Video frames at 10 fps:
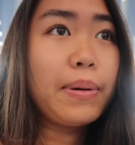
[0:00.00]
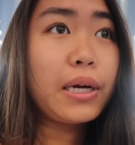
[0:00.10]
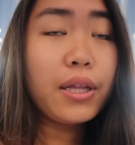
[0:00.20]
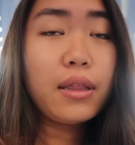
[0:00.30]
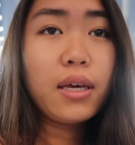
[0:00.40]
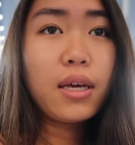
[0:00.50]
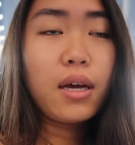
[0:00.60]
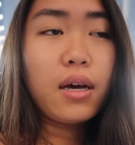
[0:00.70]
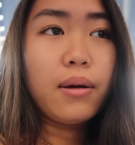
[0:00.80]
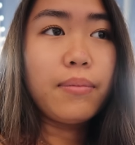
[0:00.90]
But good thing
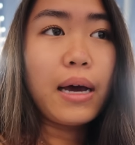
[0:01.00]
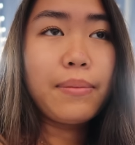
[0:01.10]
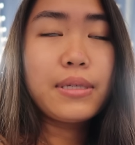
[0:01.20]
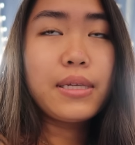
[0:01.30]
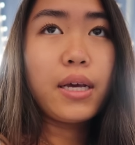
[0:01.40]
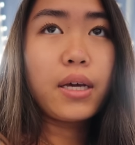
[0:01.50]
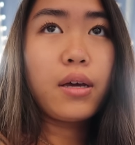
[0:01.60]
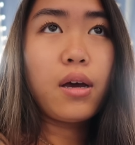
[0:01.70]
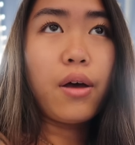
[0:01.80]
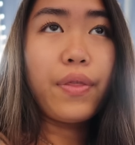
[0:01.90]
I'm sitting
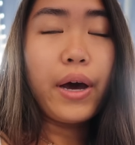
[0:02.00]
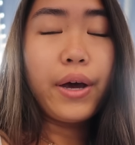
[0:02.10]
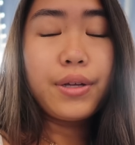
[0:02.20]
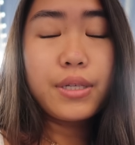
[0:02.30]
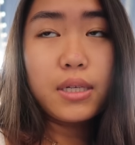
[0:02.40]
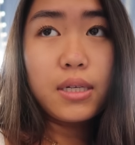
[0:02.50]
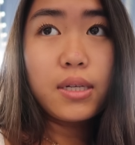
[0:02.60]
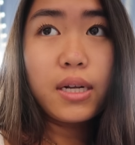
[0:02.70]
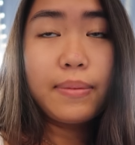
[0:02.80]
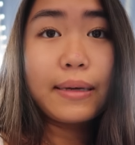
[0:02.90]
on the aisle seat
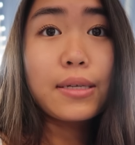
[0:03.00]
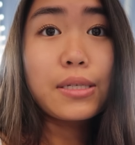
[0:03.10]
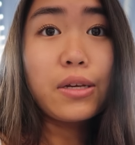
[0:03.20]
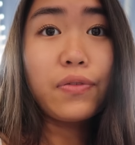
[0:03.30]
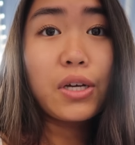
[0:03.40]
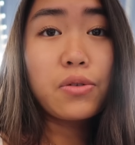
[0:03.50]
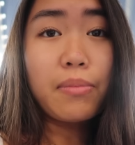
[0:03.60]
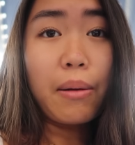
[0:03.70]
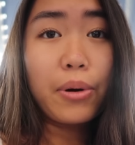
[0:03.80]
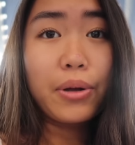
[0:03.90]
today because if you guys
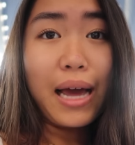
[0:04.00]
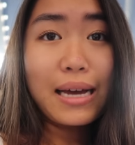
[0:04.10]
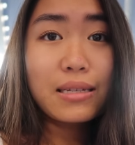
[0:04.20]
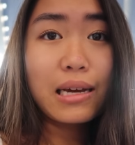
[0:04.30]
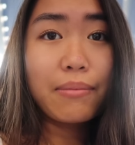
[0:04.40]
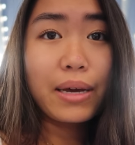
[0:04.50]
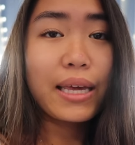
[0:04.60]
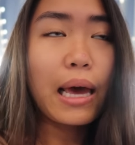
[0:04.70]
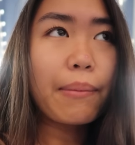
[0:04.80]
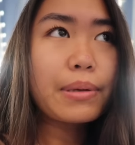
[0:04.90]
remember last time I
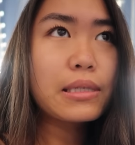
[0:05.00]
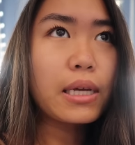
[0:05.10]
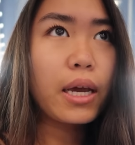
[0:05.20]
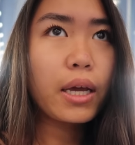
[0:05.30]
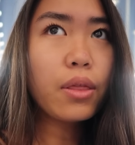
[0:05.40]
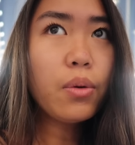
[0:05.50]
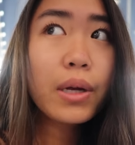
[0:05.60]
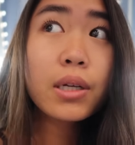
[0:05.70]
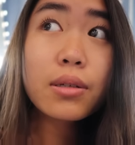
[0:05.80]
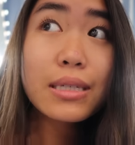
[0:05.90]
kept sitting in the
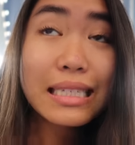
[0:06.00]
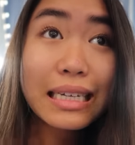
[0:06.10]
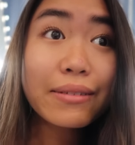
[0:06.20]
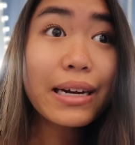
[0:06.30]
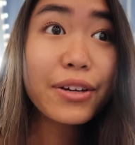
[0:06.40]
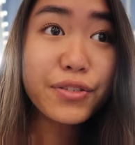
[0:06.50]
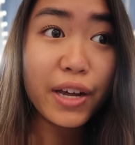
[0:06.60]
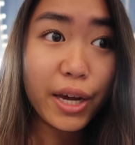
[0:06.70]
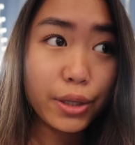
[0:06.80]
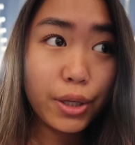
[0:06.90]
window seat when I was
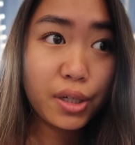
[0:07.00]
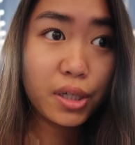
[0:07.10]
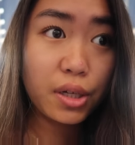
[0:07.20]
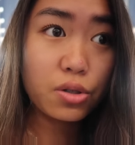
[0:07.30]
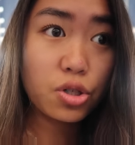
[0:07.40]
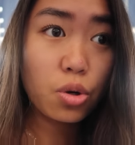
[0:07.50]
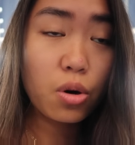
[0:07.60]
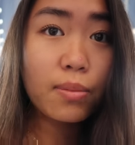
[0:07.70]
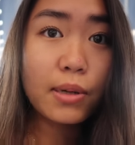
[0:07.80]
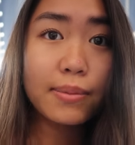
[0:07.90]
flying alone and it was just
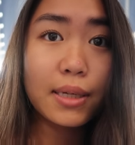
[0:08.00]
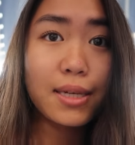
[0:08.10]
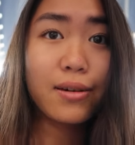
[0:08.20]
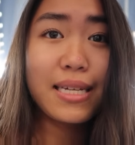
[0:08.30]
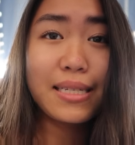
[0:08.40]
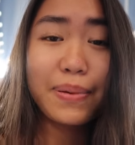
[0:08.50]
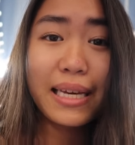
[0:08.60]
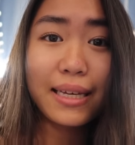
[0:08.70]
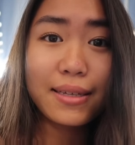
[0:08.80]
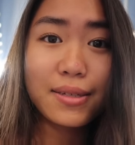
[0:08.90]
horrible because I always had to pee.